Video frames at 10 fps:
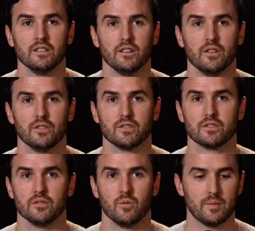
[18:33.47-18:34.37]
You know,
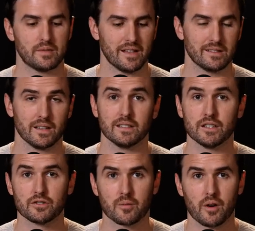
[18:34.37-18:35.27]
there's websites like
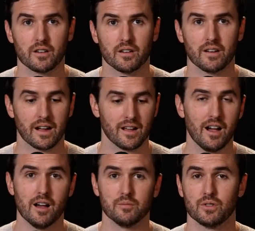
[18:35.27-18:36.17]

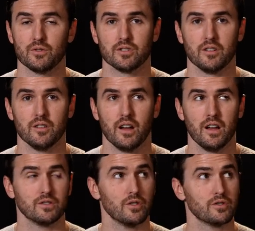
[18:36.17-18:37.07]
digitalmarketer.com, social
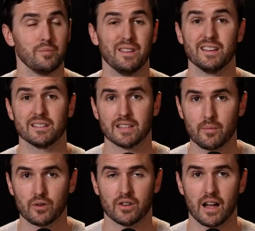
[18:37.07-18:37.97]
uh,
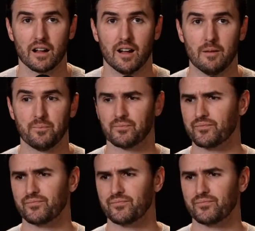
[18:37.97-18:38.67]
socialmediaexaminer.com,